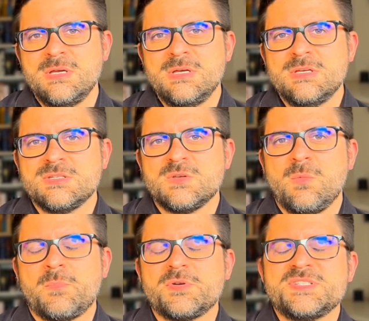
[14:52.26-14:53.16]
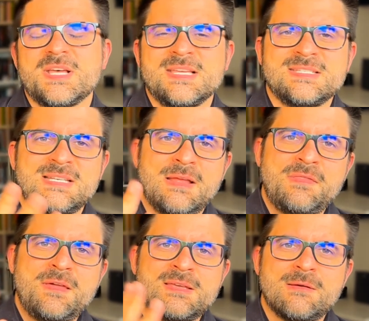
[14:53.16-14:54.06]
So more precisely, let's
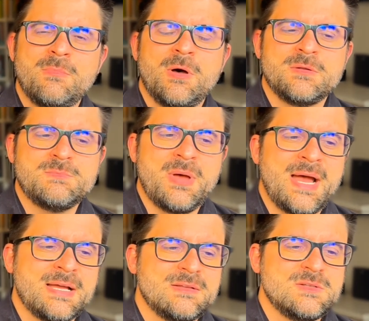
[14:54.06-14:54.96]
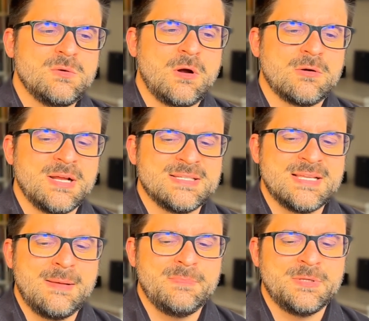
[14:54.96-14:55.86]
think about back to our
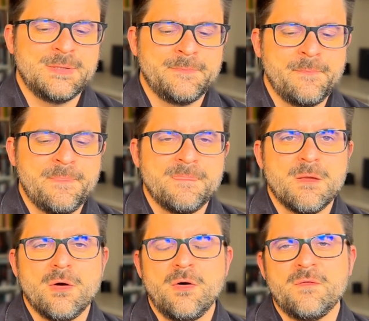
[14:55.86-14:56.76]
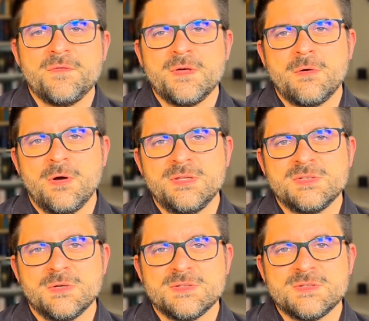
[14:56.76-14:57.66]
example of the coin
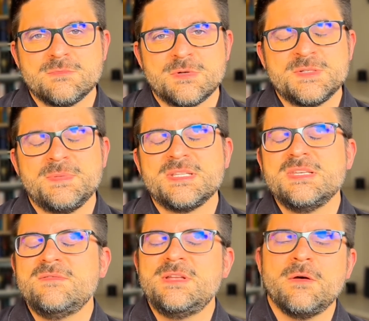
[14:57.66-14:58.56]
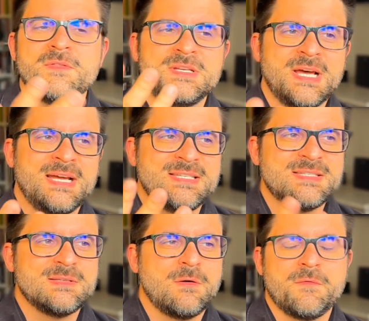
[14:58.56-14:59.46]
toss, respectively of the
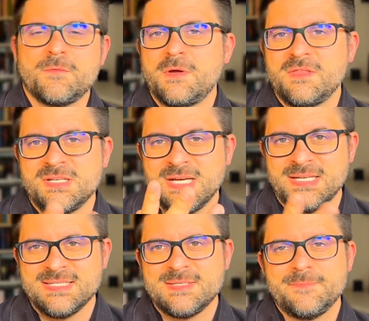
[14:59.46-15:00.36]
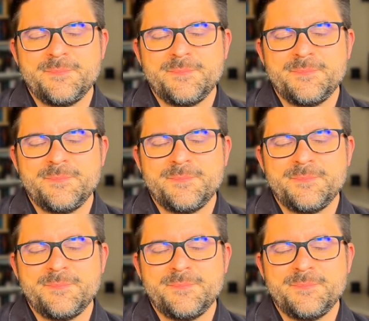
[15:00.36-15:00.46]
dice, of throwing the dice.